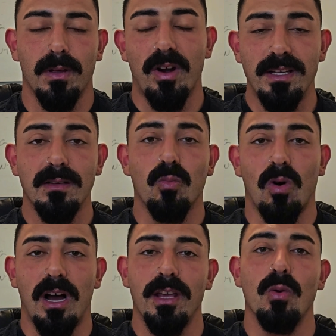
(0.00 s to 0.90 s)
The reason
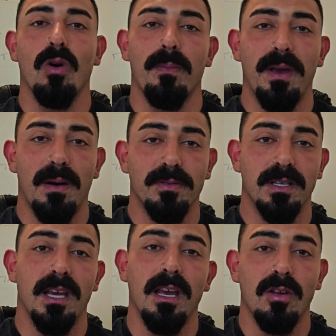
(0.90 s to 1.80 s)
why you won't be able to
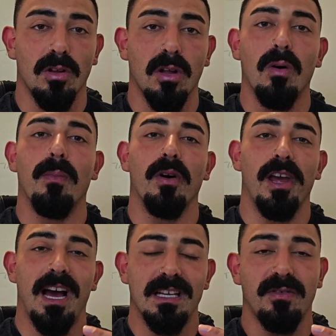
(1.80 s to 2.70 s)
hit your lower
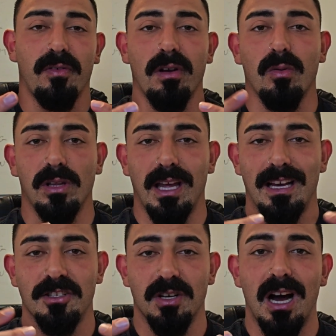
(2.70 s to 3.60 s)
body as frequently
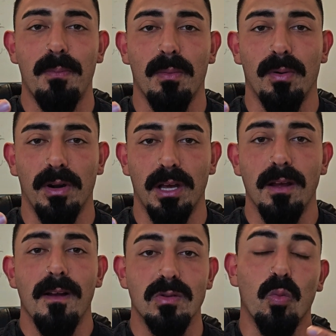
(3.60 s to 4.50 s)
as your upper body
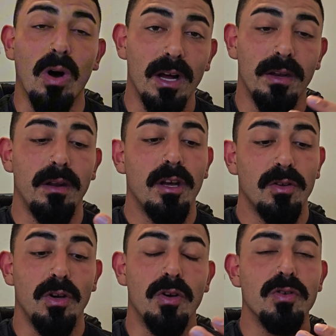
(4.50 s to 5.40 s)
is, one,
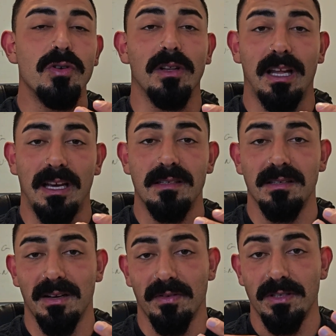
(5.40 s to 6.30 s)
you use your
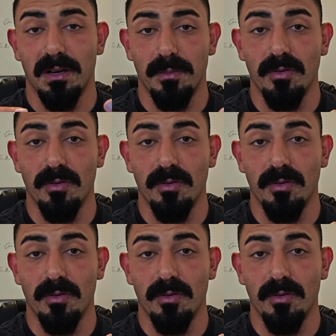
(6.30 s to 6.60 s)
legs every time you